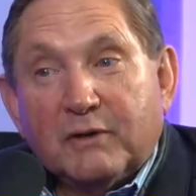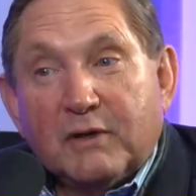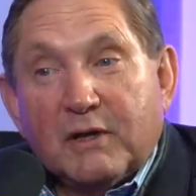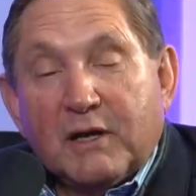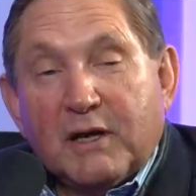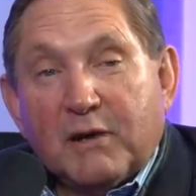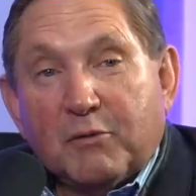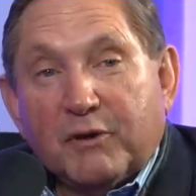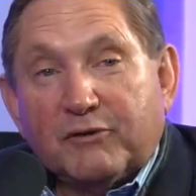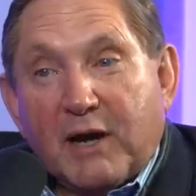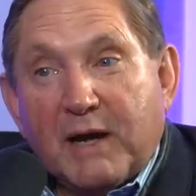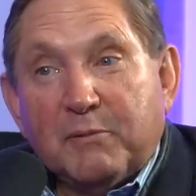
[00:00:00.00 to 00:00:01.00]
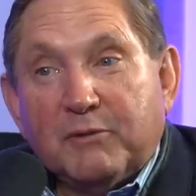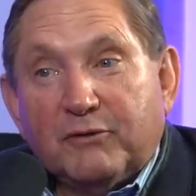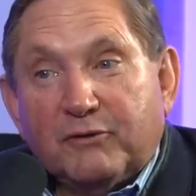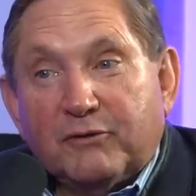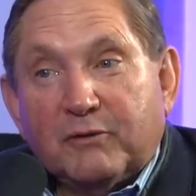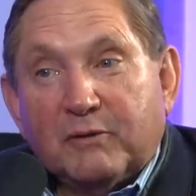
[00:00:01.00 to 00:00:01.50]
Yeah. It was.
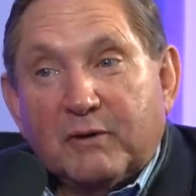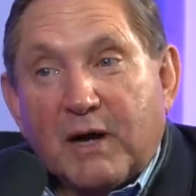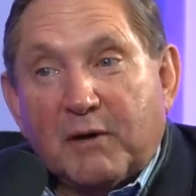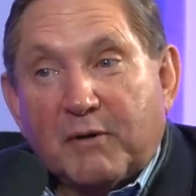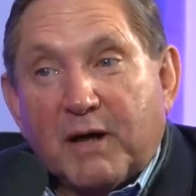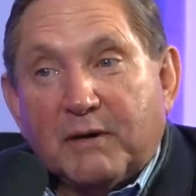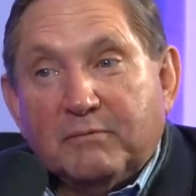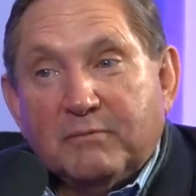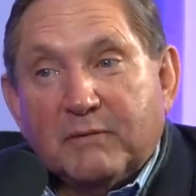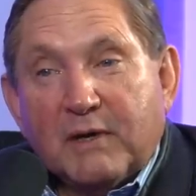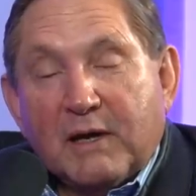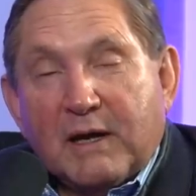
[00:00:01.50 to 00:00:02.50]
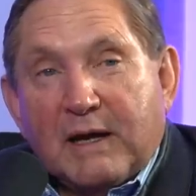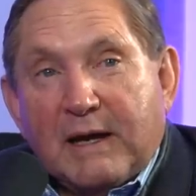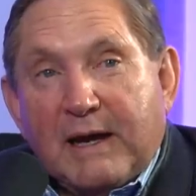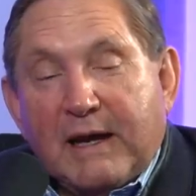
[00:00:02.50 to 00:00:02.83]
Heinemann's Hot rod. Yeah.